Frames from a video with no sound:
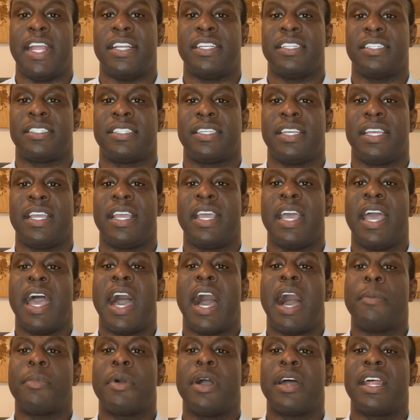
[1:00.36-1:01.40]
agency,
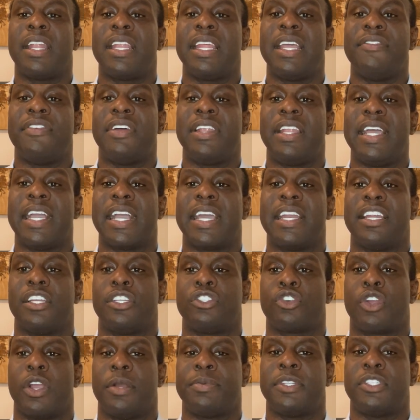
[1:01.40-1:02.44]
I'm gonna leave a link in the
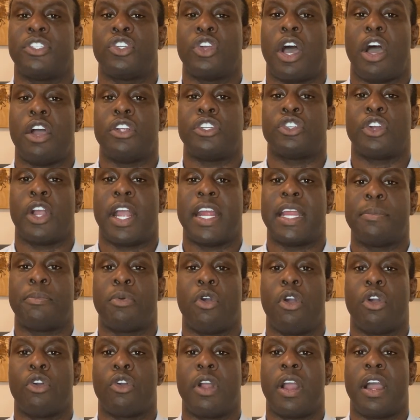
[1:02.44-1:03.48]
description to our training
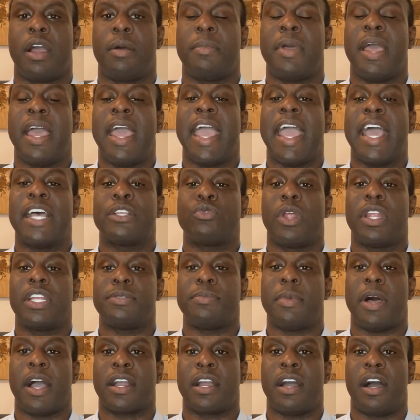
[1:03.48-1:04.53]
program, as well as
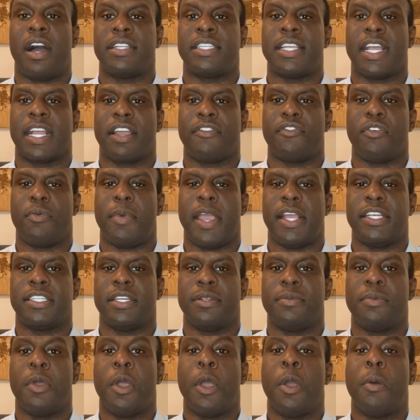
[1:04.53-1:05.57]
my contact
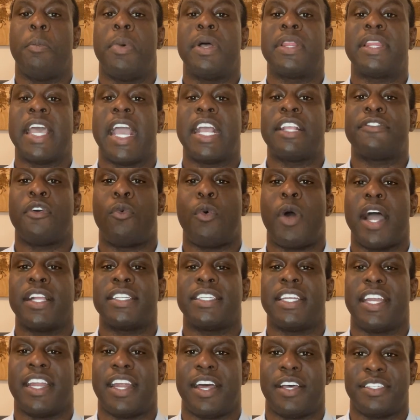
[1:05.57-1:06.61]
information. But thanks for
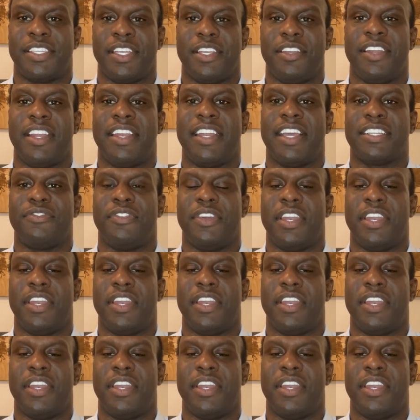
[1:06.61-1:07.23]
watching, and I'll see you in the next